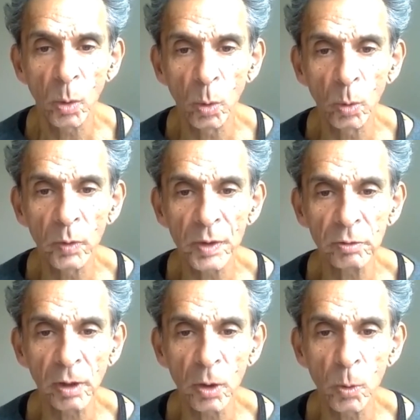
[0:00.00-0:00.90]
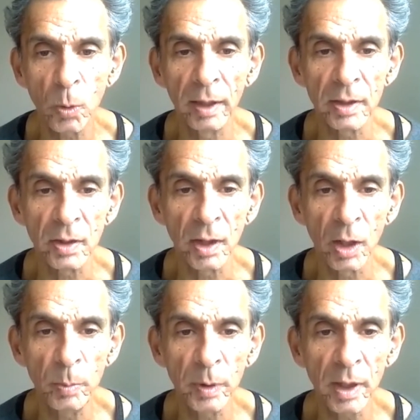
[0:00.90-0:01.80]
All that's required is an
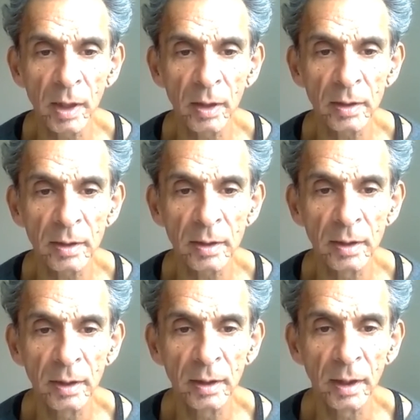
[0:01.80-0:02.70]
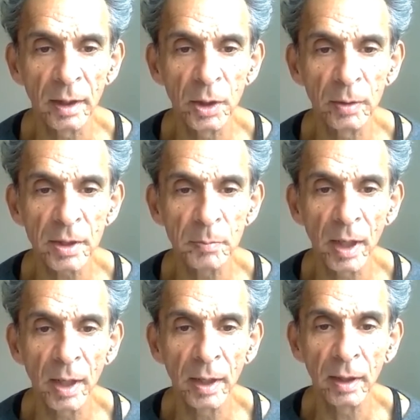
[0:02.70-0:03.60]
open heart, a curious
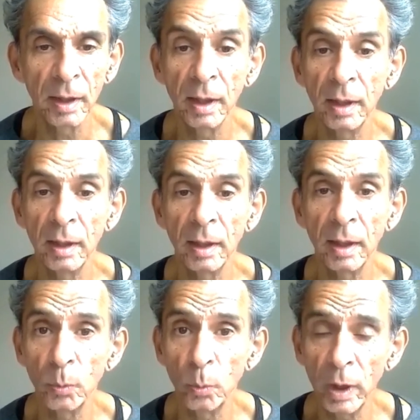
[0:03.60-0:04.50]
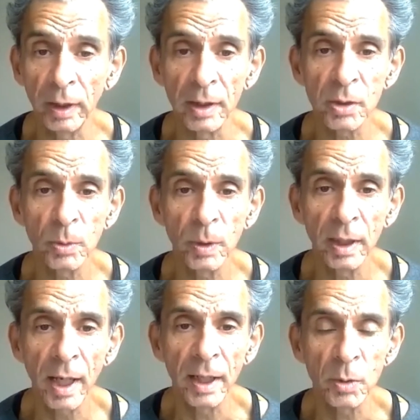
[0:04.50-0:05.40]
mind, and a willingness to
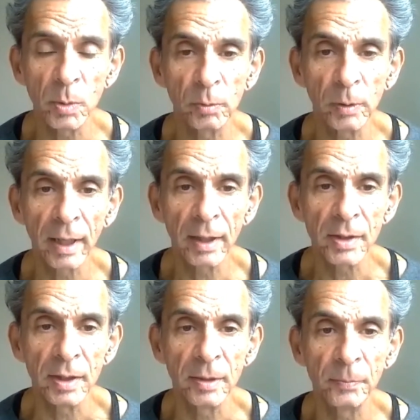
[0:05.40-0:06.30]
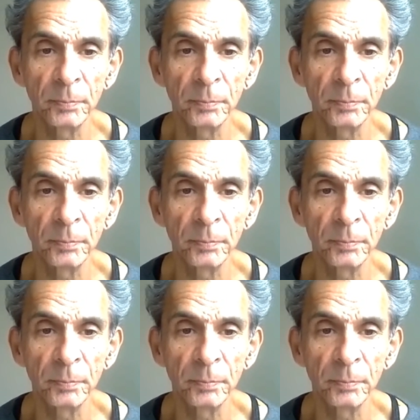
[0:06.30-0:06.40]
engage with reality.